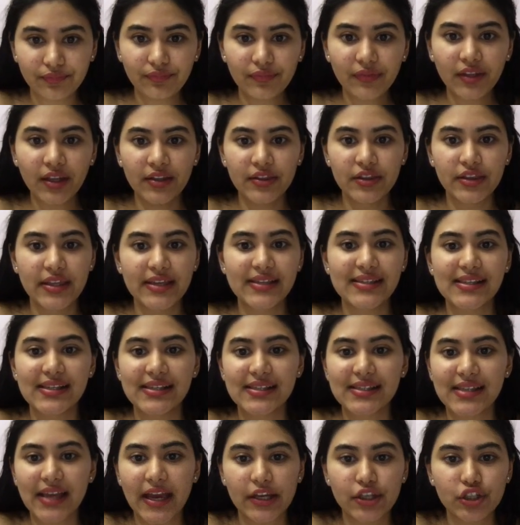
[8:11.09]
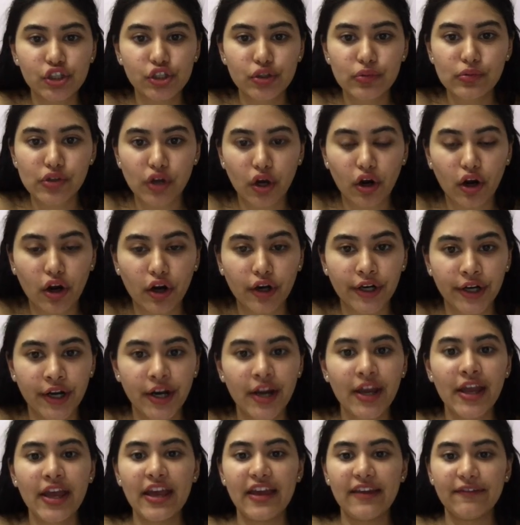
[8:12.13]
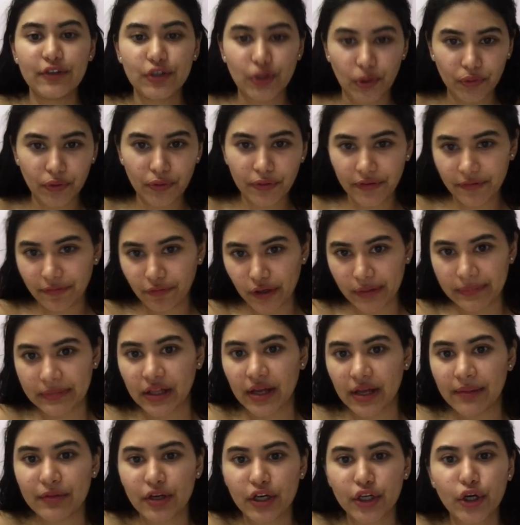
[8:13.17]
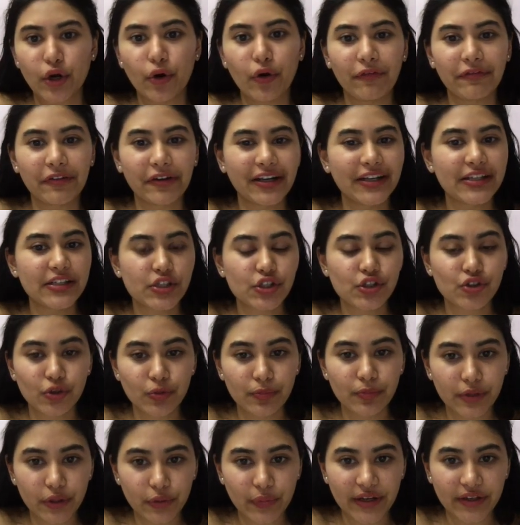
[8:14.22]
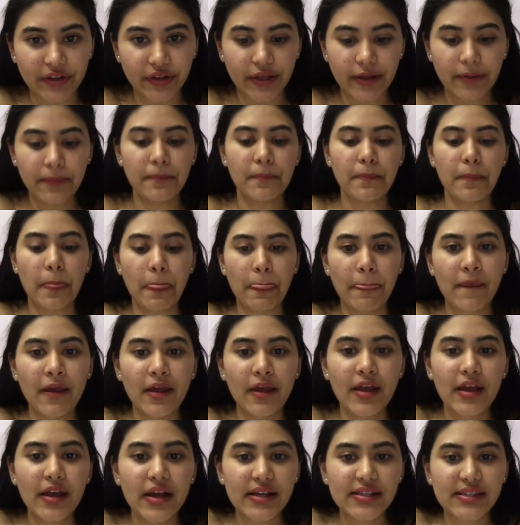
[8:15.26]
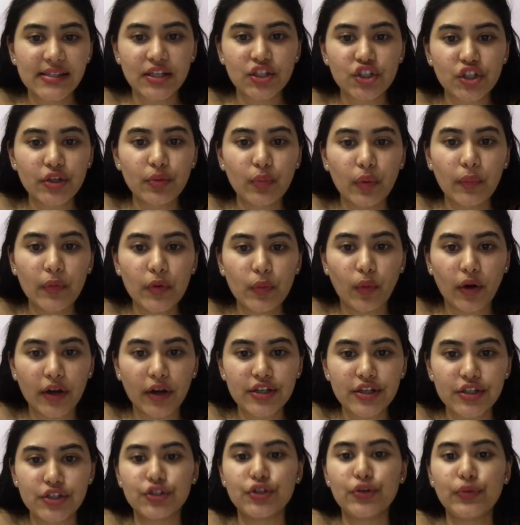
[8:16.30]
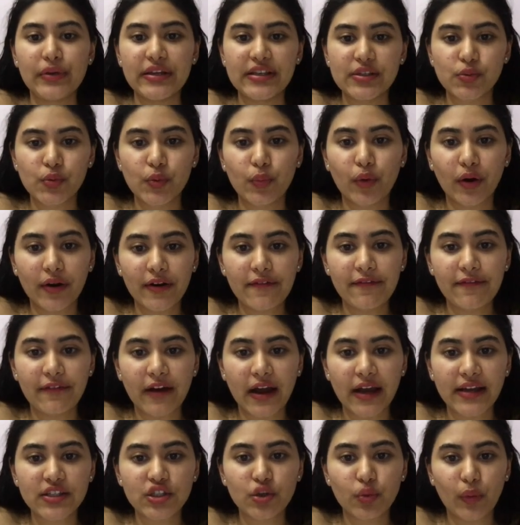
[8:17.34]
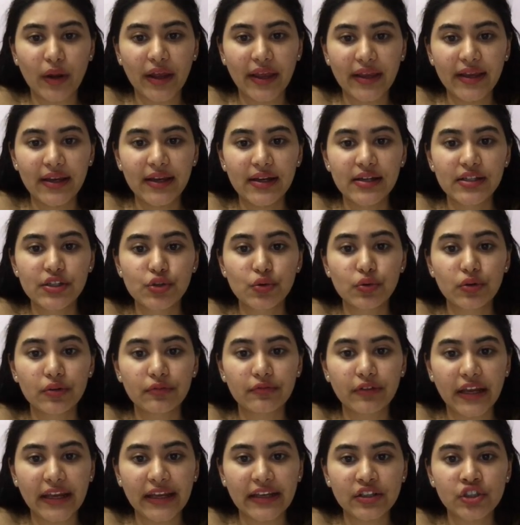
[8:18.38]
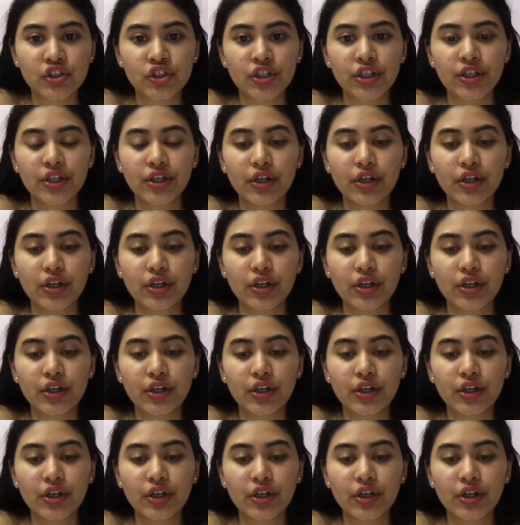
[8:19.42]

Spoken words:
This is N choose R. If you don't know the formula, I'm going to go over it super quickly. Essentially, what we want to do is we want to find a way to arrange